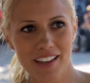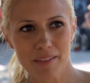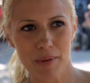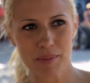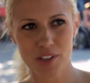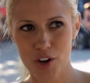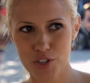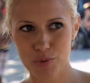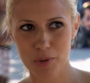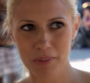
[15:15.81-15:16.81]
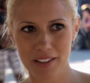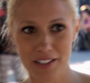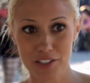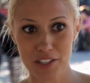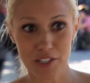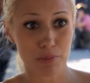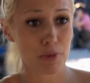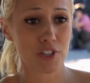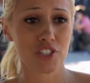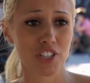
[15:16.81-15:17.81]
at, maybe it's a harsh word, but like they
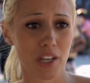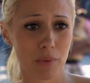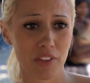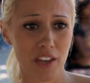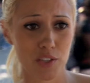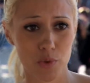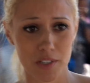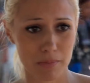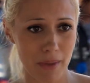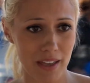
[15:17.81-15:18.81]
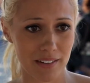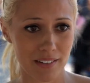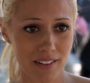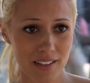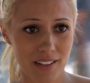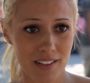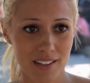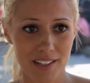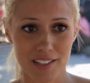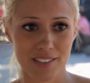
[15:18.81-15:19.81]
depreciate with age, whereas men,
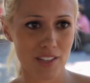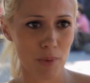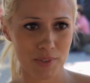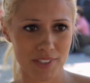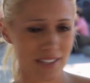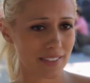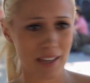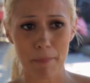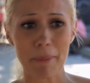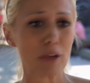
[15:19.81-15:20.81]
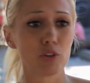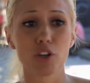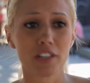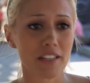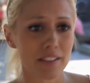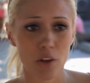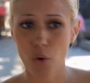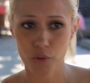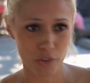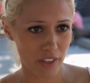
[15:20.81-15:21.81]
it's almost like they get better looking the
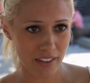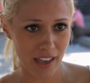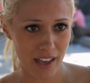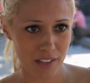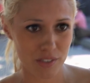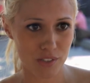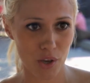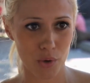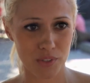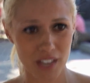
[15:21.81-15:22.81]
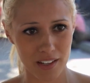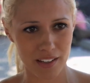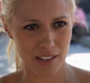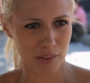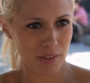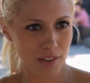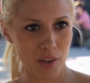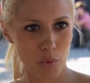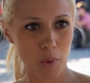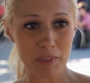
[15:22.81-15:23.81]
older they get. So it's kind of like
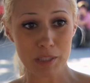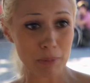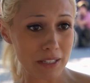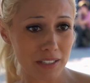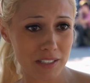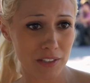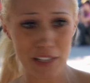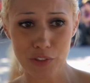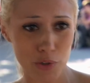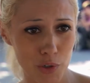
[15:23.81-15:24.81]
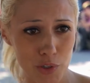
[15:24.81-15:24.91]
women's peak is in like their